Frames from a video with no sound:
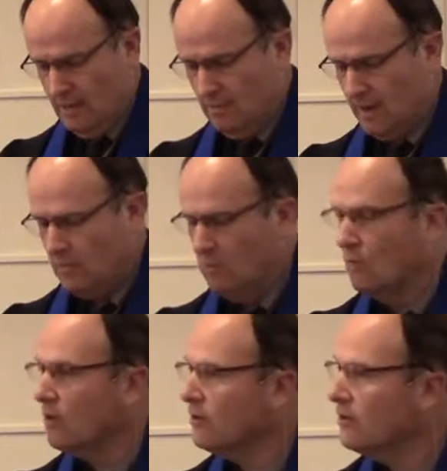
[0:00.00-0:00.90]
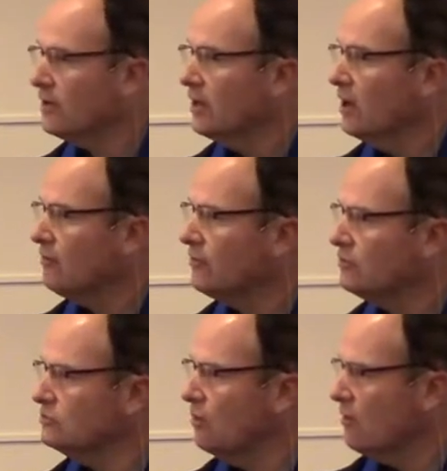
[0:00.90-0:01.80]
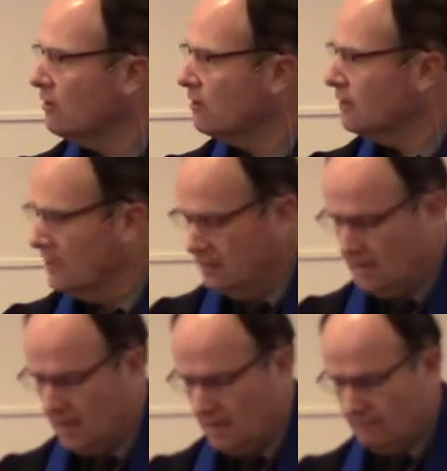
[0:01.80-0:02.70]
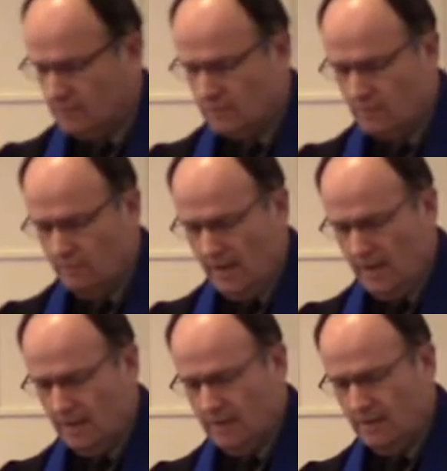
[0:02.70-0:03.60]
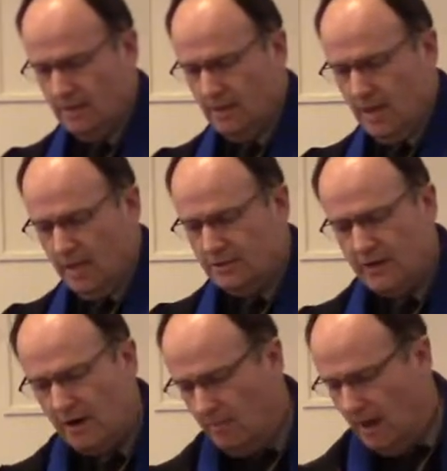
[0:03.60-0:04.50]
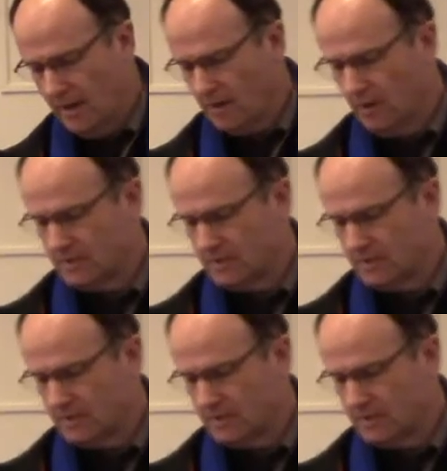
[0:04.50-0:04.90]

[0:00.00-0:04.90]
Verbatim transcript: by the word of the Lord, the heavens were made. In Jeremiah, God